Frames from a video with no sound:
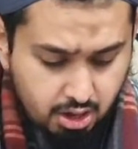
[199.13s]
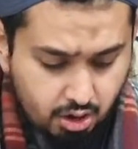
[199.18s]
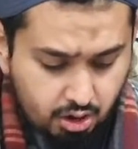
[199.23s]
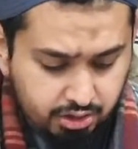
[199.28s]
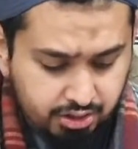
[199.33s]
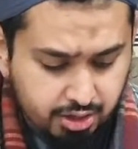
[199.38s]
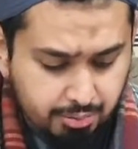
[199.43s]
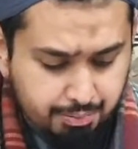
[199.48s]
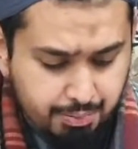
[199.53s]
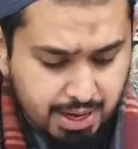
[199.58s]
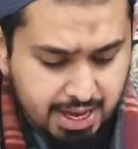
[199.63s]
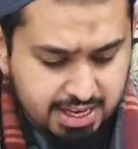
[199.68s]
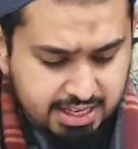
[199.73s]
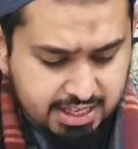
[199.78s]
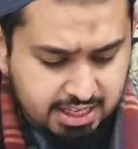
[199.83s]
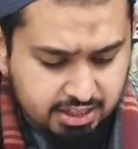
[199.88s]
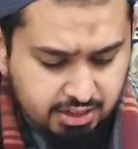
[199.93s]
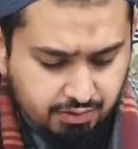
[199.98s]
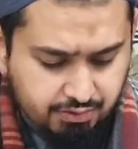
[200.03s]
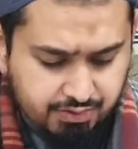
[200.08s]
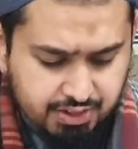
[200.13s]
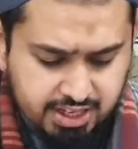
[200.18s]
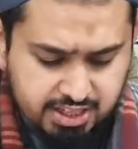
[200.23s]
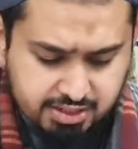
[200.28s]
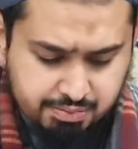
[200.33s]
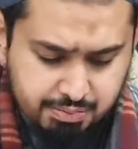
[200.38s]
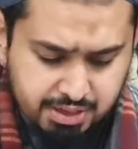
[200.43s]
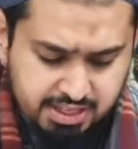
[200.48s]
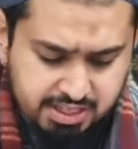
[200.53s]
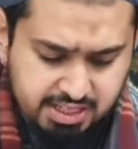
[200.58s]
On the basis of
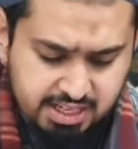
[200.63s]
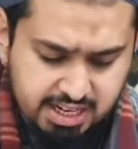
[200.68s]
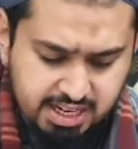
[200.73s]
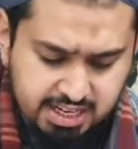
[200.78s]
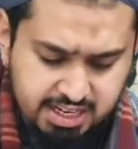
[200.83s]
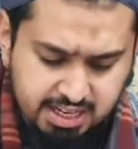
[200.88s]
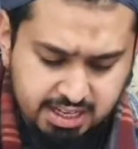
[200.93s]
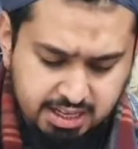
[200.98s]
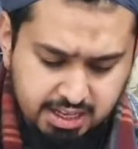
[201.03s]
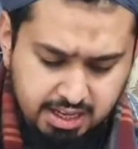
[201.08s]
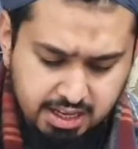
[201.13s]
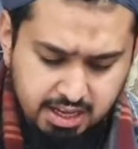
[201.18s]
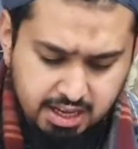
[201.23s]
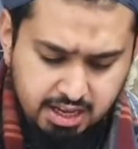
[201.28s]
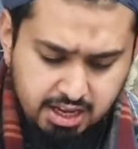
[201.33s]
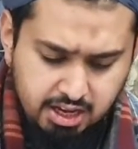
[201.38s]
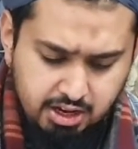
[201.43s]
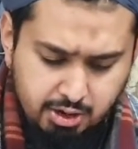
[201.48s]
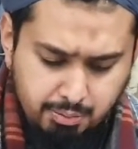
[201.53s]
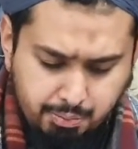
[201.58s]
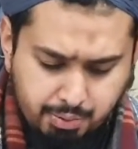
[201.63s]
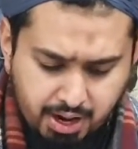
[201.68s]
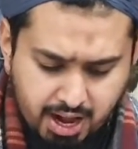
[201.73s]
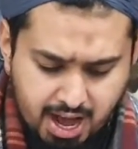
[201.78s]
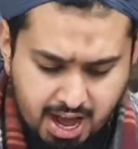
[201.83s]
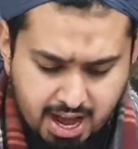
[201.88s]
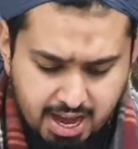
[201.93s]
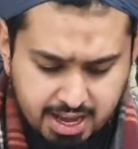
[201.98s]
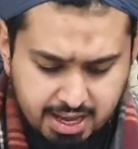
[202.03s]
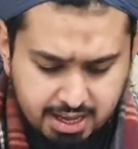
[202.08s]
this misleading, he
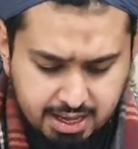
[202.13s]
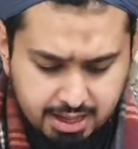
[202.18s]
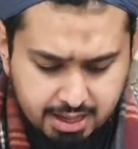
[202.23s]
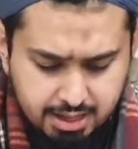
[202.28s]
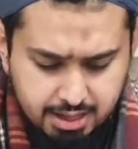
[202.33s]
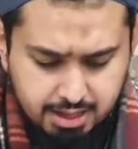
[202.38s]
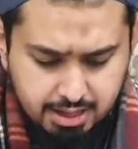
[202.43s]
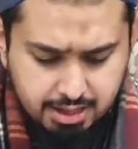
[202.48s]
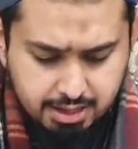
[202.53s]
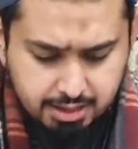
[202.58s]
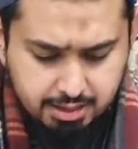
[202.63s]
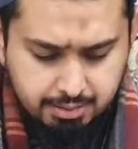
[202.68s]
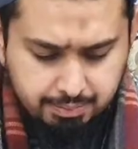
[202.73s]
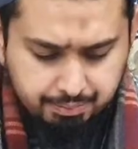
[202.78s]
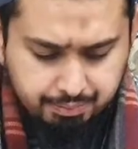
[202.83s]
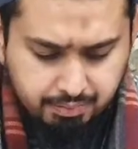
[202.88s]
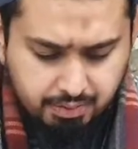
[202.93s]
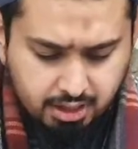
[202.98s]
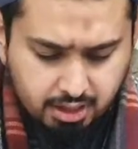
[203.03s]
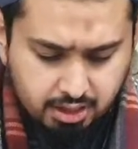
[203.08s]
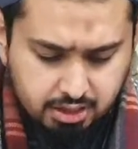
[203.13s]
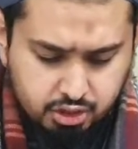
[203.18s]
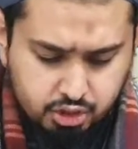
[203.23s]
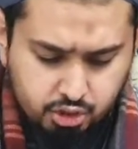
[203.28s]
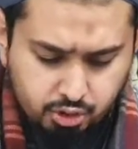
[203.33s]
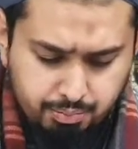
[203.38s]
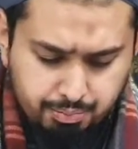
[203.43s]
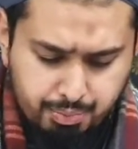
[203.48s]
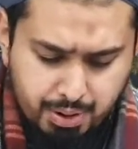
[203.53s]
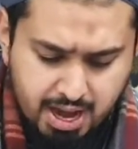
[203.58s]
replied,
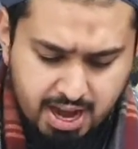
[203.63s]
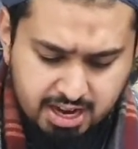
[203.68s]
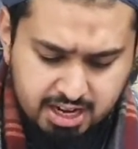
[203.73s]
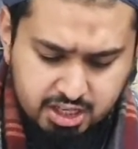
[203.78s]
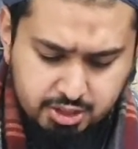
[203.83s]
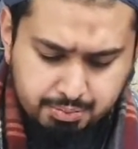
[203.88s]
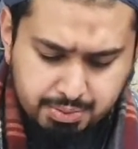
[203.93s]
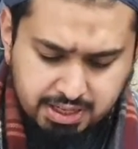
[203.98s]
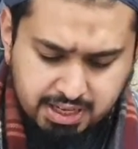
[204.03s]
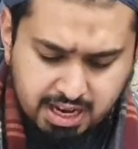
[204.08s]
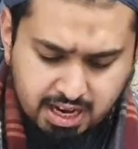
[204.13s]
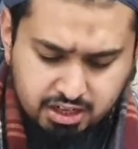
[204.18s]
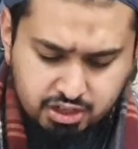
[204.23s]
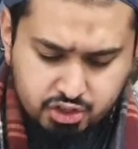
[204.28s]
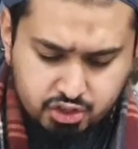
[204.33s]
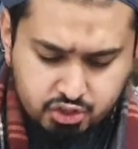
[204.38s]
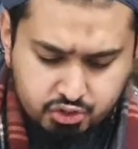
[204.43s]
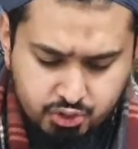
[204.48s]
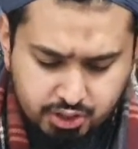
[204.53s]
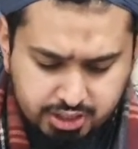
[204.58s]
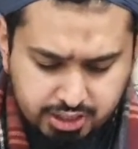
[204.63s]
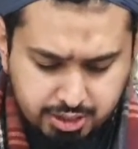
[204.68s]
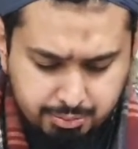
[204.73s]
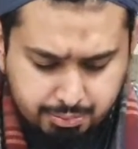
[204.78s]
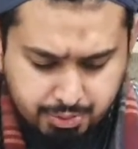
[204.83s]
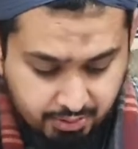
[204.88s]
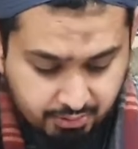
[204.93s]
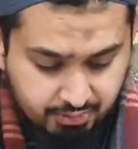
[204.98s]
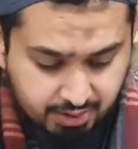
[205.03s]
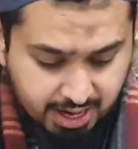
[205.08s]
Some parents began to strictly
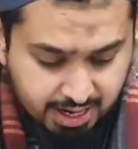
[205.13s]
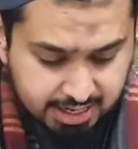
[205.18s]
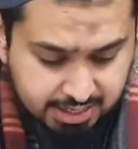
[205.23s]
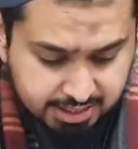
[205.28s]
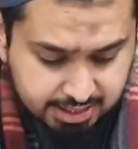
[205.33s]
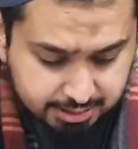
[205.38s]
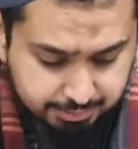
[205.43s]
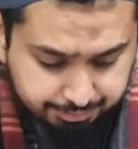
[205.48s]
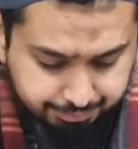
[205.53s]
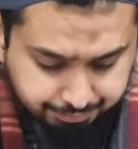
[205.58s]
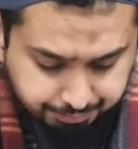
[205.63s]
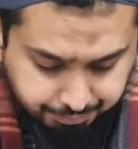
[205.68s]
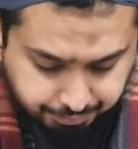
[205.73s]
prevent